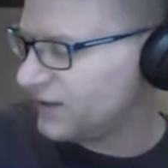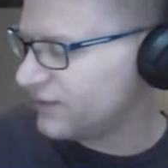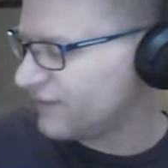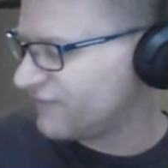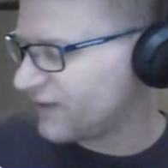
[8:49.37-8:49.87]
You know,
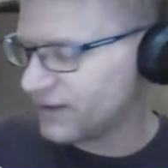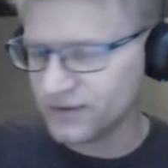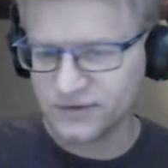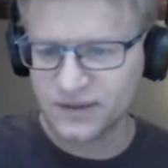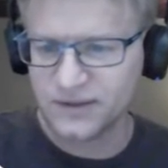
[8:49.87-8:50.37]
is that fun,
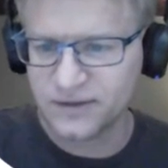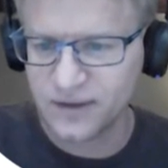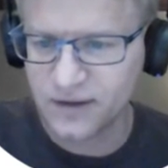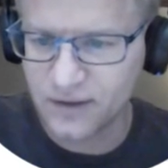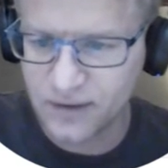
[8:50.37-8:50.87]
don't you?
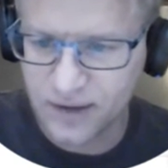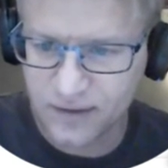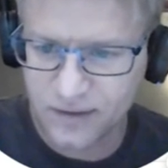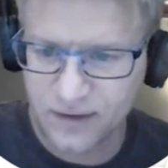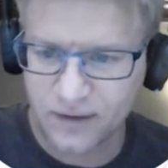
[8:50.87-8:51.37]
Isn't it good? You
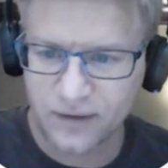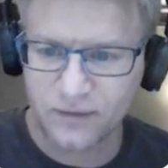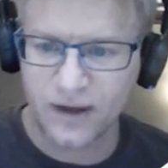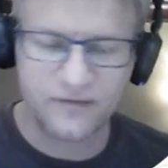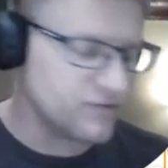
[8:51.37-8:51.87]
get to see a
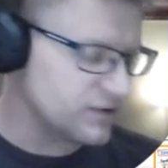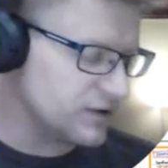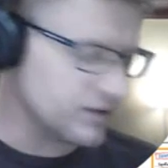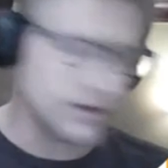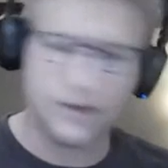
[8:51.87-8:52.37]
little life, a
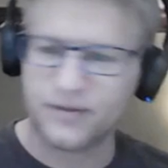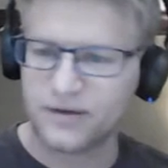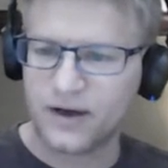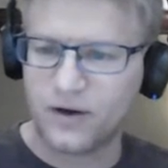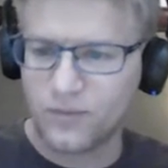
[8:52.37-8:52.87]
little glimpse
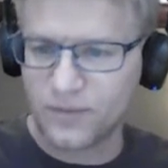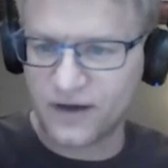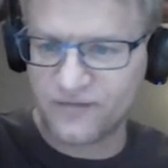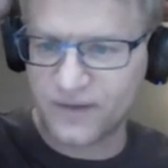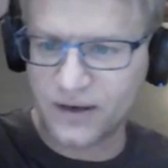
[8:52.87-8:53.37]
into my home
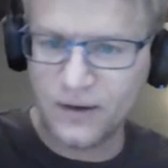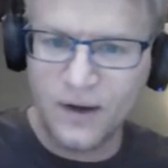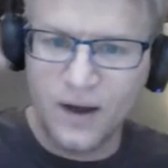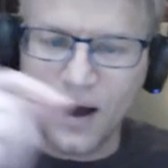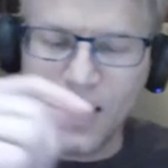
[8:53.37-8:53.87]
life, man.
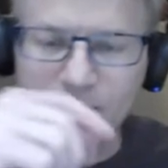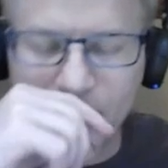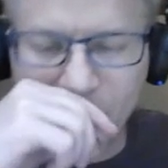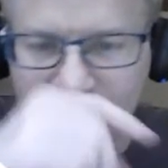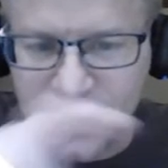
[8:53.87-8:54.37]

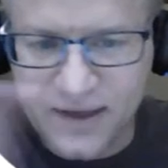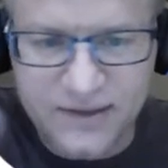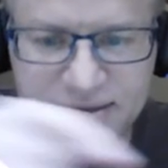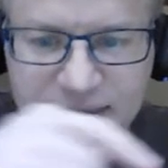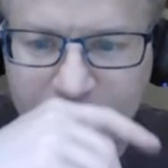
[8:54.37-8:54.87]
All right,
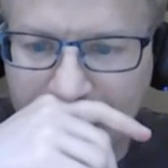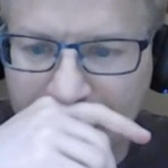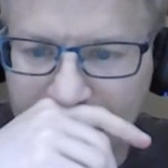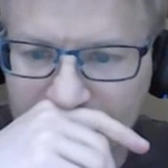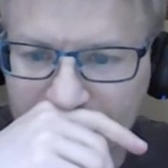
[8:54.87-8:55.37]
kids.
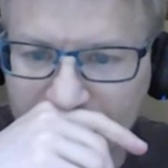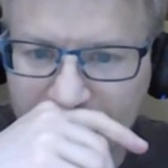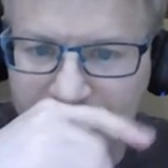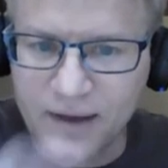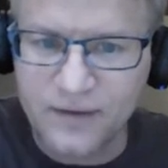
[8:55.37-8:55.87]
I will,
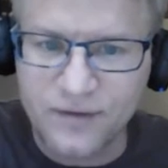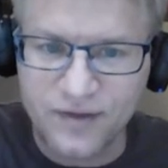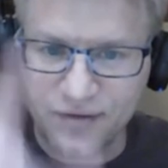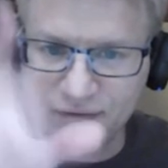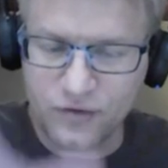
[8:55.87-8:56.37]

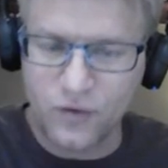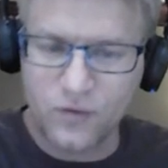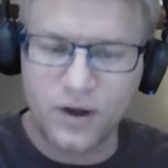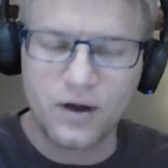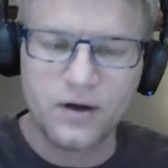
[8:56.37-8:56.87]
this is your
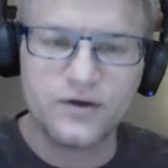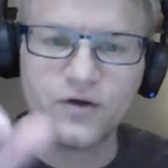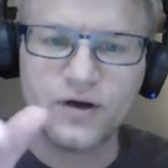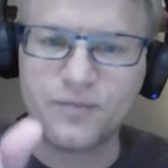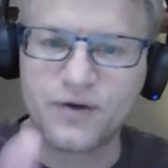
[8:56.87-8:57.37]
note card.
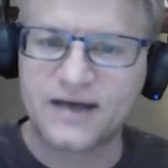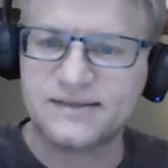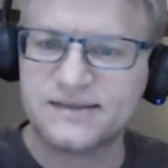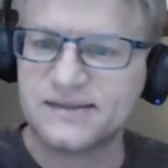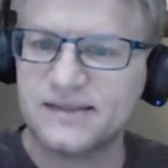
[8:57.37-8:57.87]
You're going to
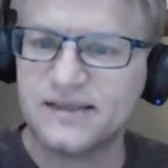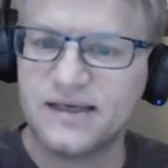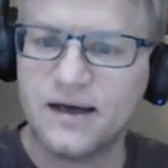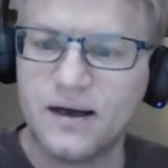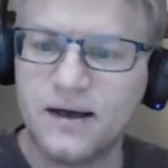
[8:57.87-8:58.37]
practice this in
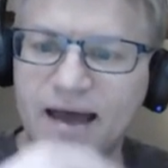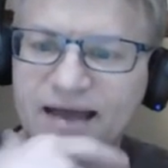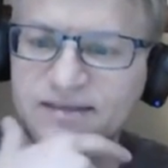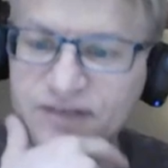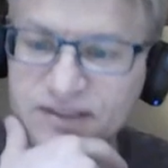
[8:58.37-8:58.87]
the
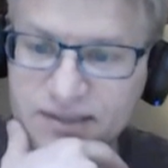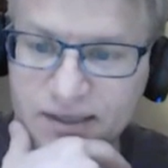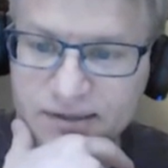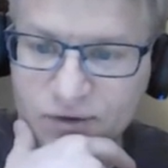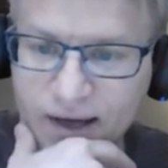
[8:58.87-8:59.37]
activity
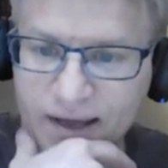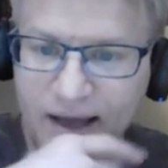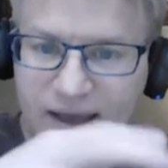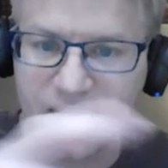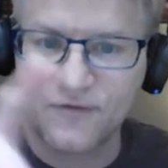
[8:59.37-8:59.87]
today. So I
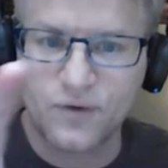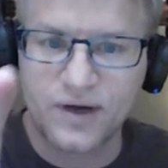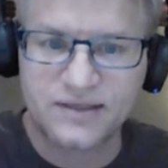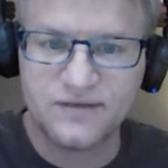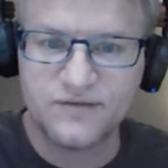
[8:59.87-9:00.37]
gave you
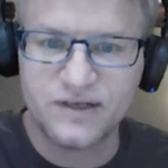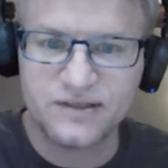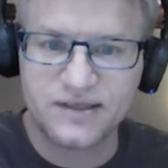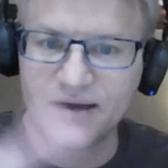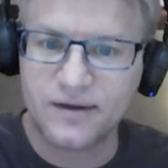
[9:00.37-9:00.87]
an
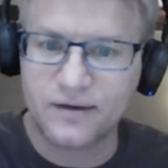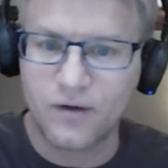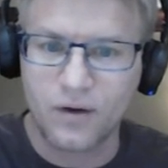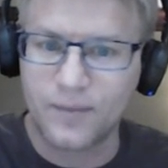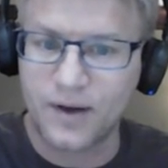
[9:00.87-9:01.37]
activity today
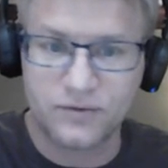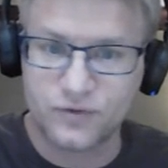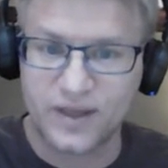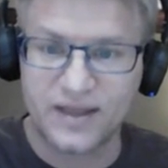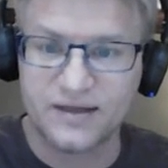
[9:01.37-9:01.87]
that's all about
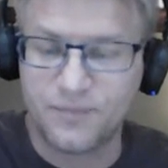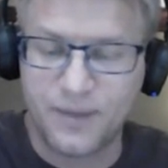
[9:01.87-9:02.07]
doing this.